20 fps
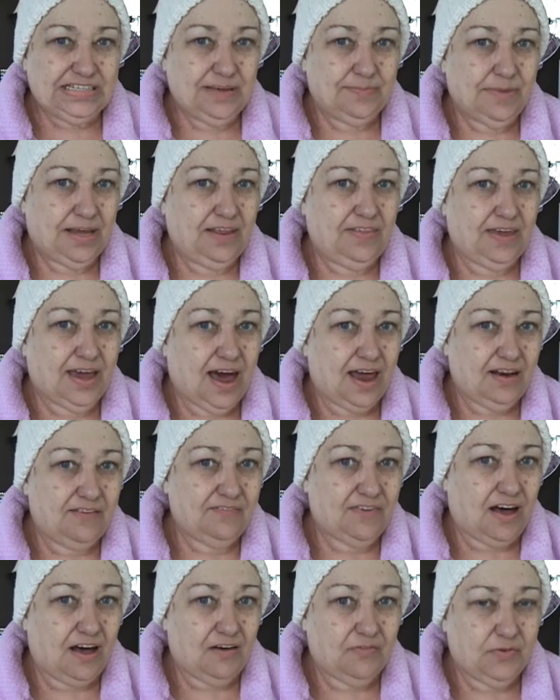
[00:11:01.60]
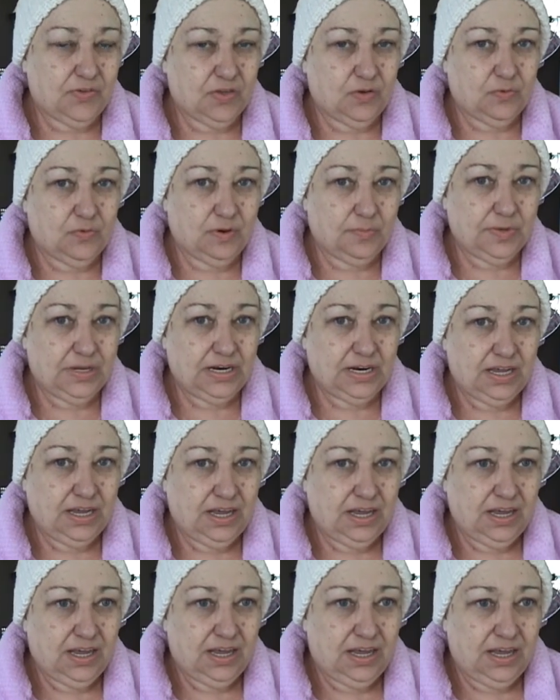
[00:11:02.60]
somebody that got involved with a woman
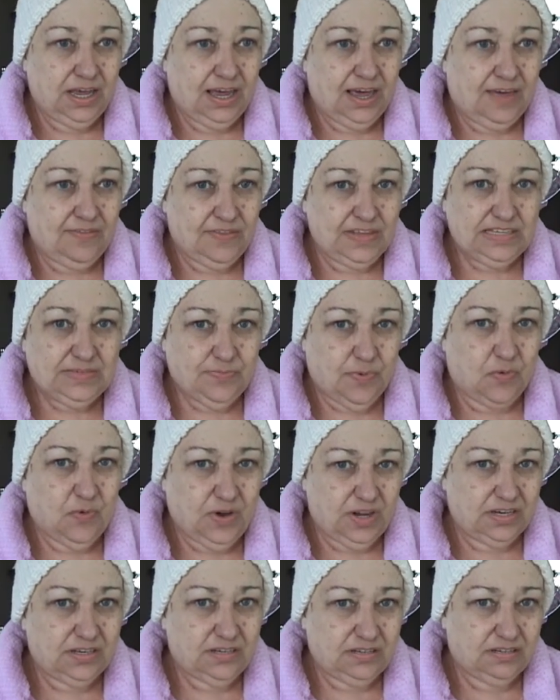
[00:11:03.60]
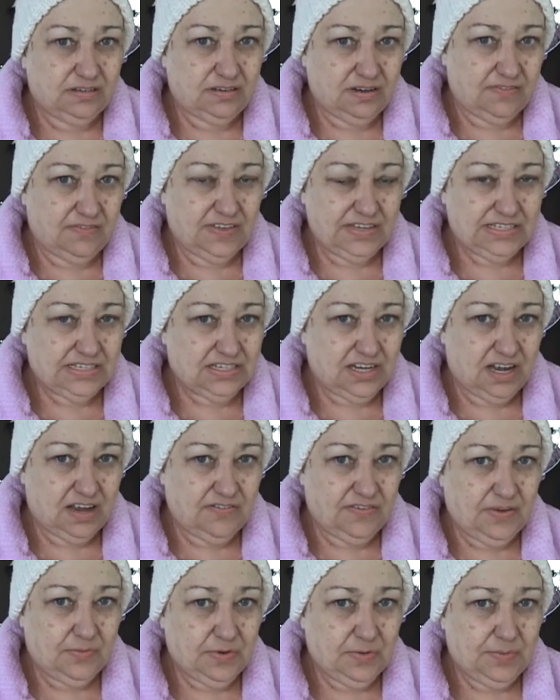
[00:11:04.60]
at this point of this
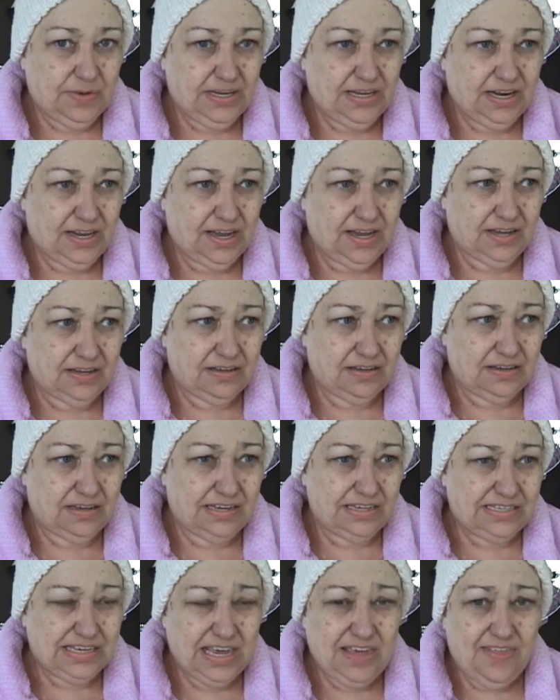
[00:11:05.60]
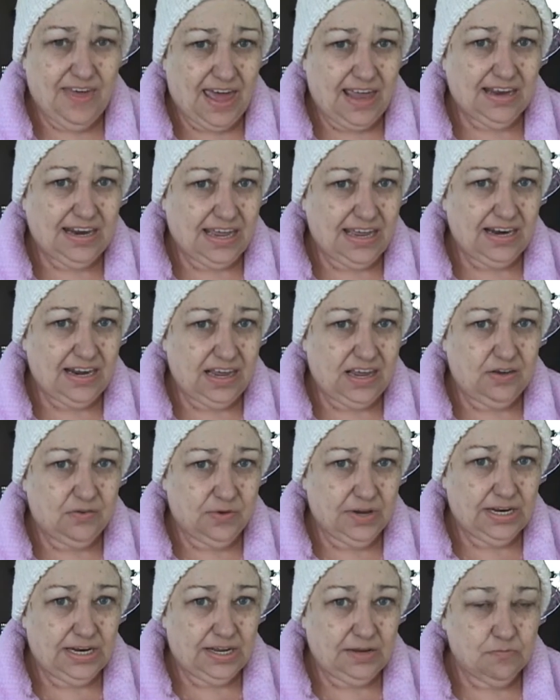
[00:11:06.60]
stuff. It would be like, is he that needy,
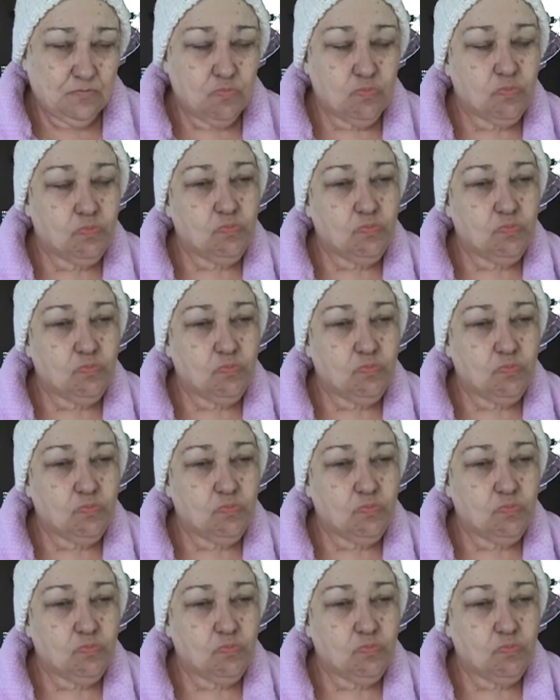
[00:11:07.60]
really?